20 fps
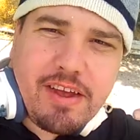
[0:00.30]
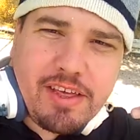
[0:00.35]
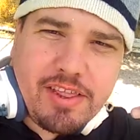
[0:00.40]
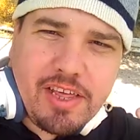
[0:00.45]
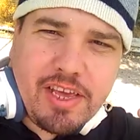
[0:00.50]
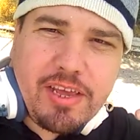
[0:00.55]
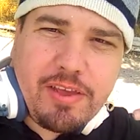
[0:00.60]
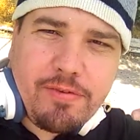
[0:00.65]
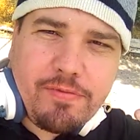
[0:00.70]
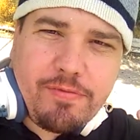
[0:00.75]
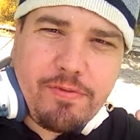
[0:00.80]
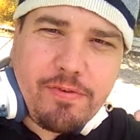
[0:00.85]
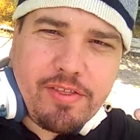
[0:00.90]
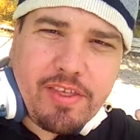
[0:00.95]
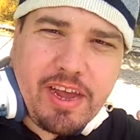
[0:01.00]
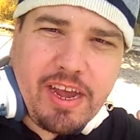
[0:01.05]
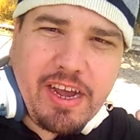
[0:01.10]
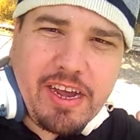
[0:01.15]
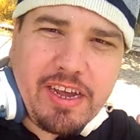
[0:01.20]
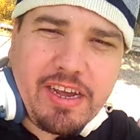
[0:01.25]
I thank you for
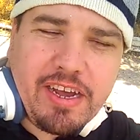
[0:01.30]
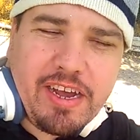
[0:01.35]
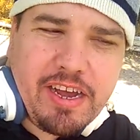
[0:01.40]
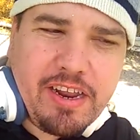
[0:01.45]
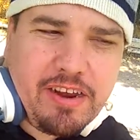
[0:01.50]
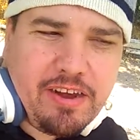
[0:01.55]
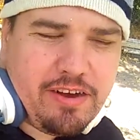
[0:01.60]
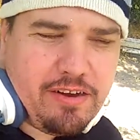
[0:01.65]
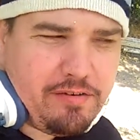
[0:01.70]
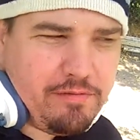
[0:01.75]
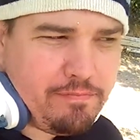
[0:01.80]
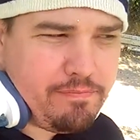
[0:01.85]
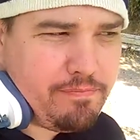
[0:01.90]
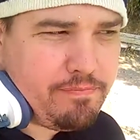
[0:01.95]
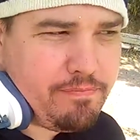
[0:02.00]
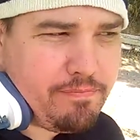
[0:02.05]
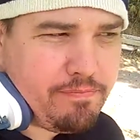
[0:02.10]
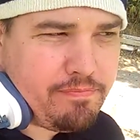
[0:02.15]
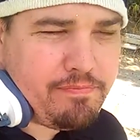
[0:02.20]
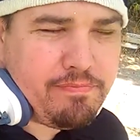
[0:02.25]
that.
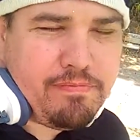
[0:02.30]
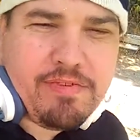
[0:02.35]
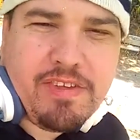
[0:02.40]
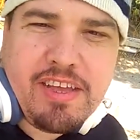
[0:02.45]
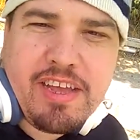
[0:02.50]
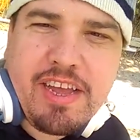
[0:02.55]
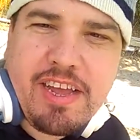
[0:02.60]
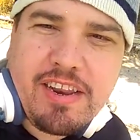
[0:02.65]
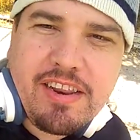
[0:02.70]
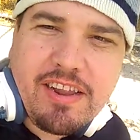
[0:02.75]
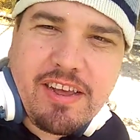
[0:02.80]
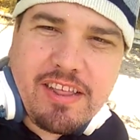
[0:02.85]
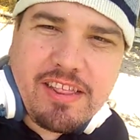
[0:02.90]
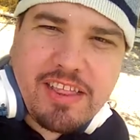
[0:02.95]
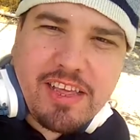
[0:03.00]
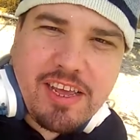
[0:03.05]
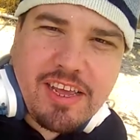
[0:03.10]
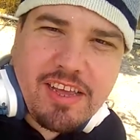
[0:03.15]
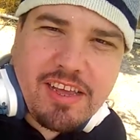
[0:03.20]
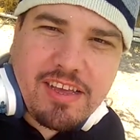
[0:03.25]
Um, the
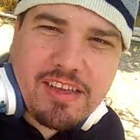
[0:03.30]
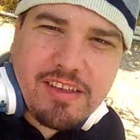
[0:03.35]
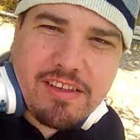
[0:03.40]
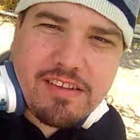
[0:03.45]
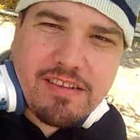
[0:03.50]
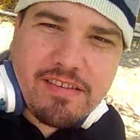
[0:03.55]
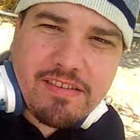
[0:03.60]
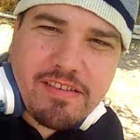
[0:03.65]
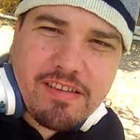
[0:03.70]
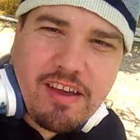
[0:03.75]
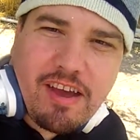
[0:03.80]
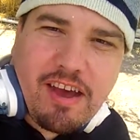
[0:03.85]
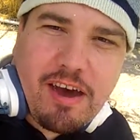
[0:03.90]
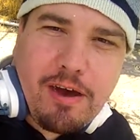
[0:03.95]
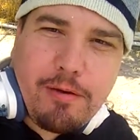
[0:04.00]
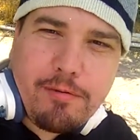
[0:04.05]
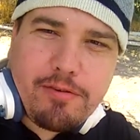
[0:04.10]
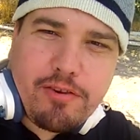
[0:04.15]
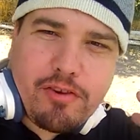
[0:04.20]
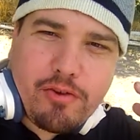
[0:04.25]
other thing is
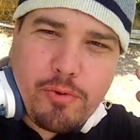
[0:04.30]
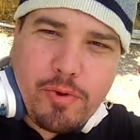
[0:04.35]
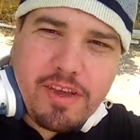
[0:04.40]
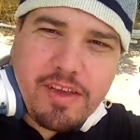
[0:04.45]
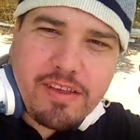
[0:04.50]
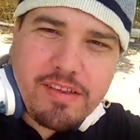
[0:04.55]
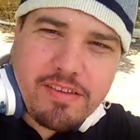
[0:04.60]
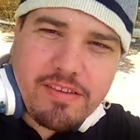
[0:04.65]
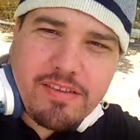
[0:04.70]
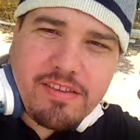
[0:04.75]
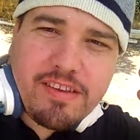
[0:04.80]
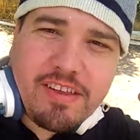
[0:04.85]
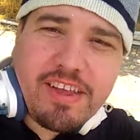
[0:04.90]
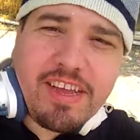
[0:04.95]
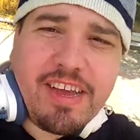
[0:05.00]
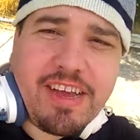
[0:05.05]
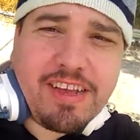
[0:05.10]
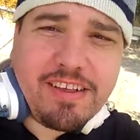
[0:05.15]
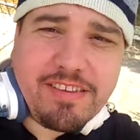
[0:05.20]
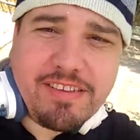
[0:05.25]
uh, Twiz,
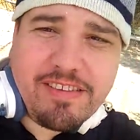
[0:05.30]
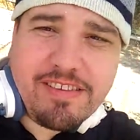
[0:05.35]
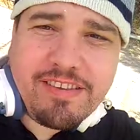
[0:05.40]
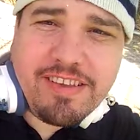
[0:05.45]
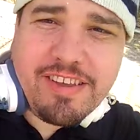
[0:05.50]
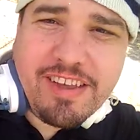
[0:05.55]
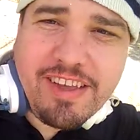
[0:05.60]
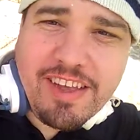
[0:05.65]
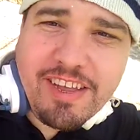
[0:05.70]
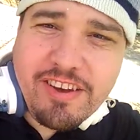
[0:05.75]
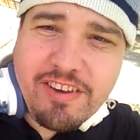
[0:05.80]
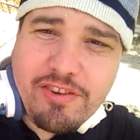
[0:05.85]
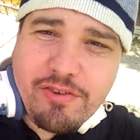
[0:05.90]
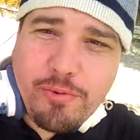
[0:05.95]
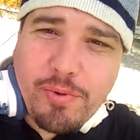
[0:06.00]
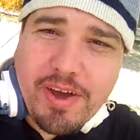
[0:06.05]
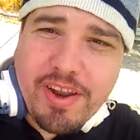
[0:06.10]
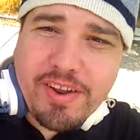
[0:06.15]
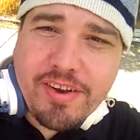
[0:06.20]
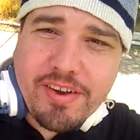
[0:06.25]
yes,
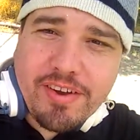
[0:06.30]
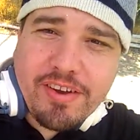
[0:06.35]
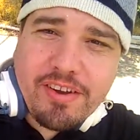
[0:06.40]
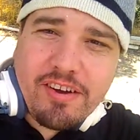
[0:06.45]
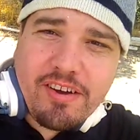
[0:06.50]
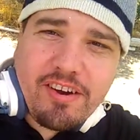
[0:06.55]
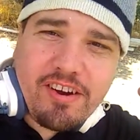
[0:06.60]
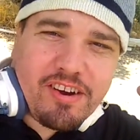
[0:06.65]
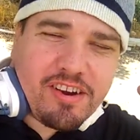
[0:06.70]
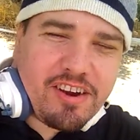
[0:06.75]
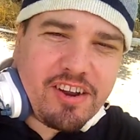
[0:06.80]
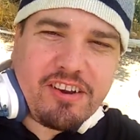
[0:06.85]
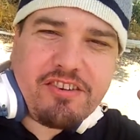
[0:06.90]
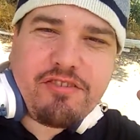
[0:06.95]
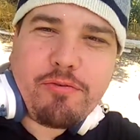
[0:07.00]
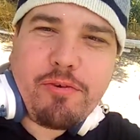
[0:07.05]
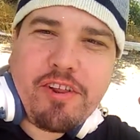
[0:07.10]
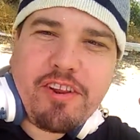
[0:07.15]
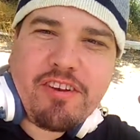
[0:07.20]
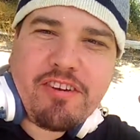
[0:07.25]
Twitter or not
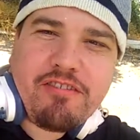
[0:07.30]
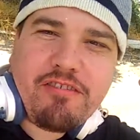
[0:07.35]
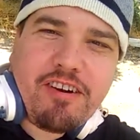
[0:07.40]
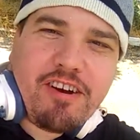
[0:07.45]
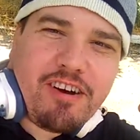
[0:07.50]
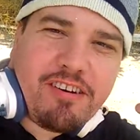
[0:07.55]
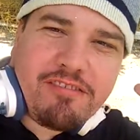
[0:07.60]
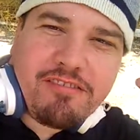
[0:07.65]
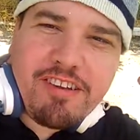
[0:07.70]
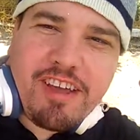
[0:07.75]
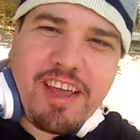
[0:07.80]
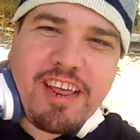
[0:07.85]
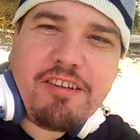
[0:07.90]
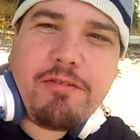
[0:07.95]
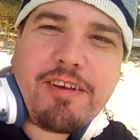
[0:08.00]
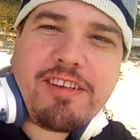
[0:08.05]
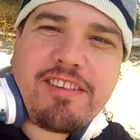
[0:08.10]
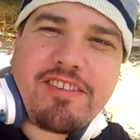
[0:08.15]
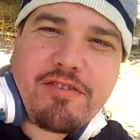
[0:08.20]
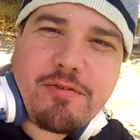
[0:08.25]
Twitter. Well,
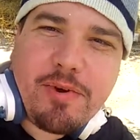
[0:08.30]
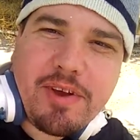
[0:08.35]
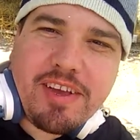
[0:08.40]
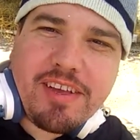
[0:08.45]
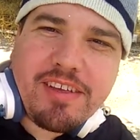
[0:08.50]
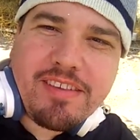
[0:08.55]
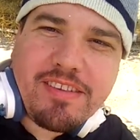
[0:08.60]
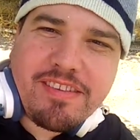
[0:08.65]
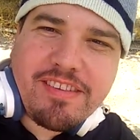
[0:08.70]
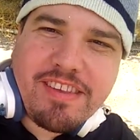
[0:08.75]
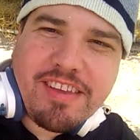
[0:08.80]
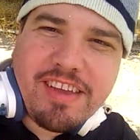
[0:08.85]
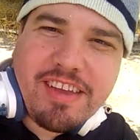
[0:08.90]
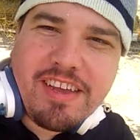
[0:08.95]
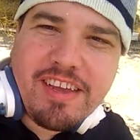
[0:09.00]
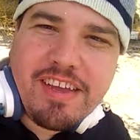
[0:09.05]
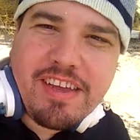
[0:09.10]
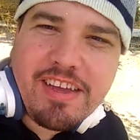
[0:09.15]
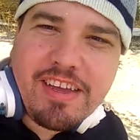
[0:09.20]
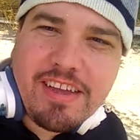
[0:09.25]

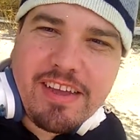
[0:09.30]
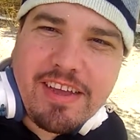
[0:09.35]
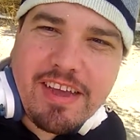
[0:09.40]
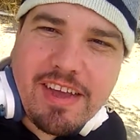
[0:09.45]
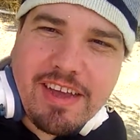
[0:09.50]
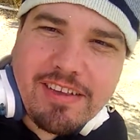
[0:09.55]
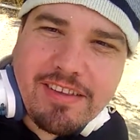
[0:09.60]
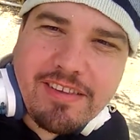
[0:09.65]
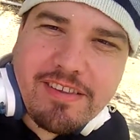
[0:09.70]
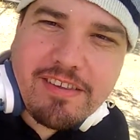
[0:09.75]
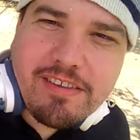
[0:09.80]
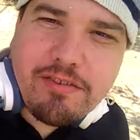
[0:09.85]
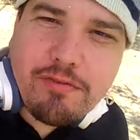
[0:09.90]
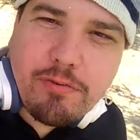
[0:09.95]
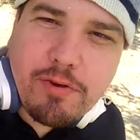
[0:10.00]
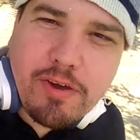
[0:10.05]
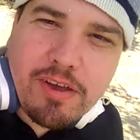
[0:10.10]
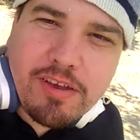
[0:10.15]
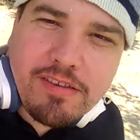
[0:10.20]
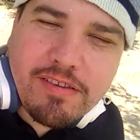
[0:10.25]
Twiz. yes,
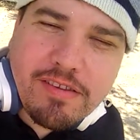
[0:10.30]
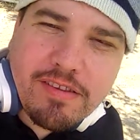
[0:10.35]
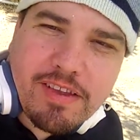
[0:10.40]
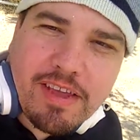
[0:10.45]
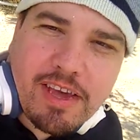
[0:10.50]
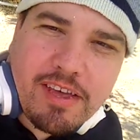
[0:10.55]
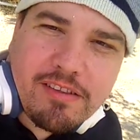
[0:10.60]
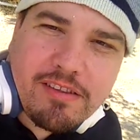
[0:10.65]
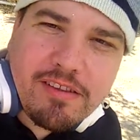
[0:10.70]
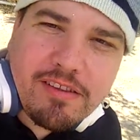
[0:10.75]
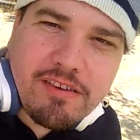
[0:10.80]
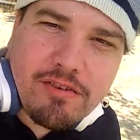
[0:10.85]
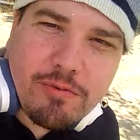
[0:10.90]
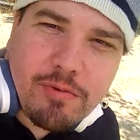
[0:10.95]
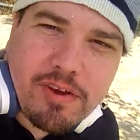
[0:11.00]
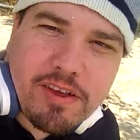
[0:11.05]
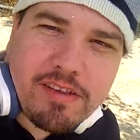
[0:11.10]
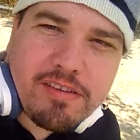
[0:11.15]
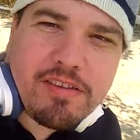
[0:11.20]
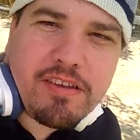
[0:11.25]
Twiz, Galaxy
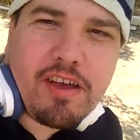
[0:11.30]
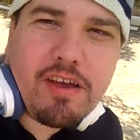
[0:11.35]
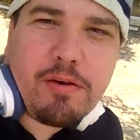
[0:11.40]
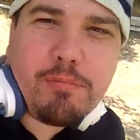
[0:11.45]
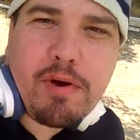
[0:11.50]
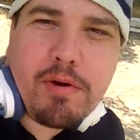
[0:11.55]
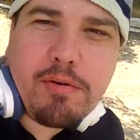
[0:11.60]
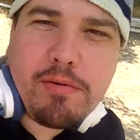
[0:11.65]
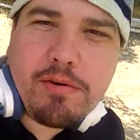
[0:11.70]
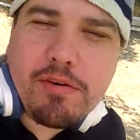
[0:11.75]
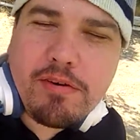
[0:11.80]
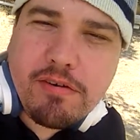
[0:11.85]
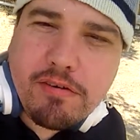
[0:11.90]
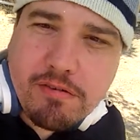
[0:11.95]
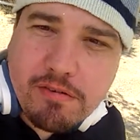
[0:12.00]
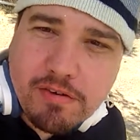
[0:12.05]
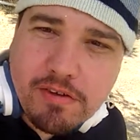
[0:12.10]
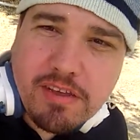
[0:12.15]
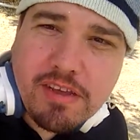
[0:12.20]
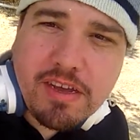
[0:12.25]
Twiz uh, Mobile,
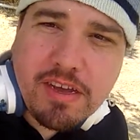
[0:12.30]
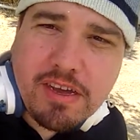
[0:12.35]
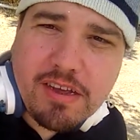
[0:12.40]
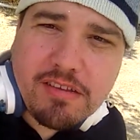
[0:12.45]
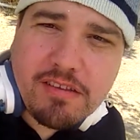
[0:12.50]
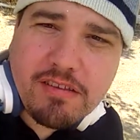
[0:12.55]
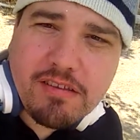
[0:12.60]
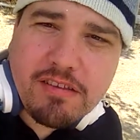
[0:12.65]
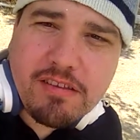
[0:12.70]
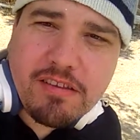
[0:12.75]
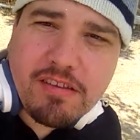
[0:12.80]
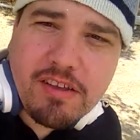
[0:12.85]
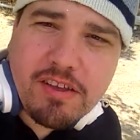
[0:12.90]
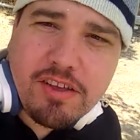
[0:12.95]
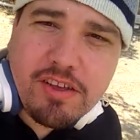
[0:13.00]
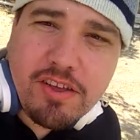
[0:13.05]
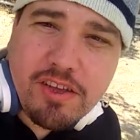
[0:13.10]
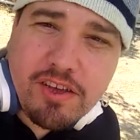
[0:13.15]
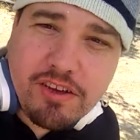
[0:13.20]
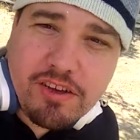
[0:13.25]
yes,
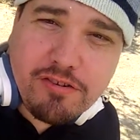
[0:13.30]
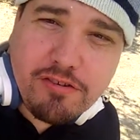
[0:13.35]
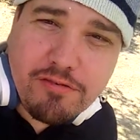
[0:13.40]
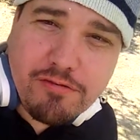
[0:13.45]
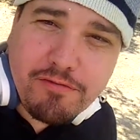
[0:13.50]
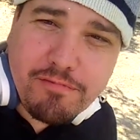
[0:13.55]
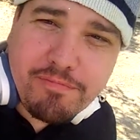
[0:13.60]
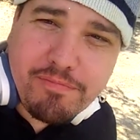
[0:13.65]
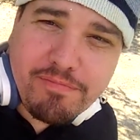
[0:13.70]
you,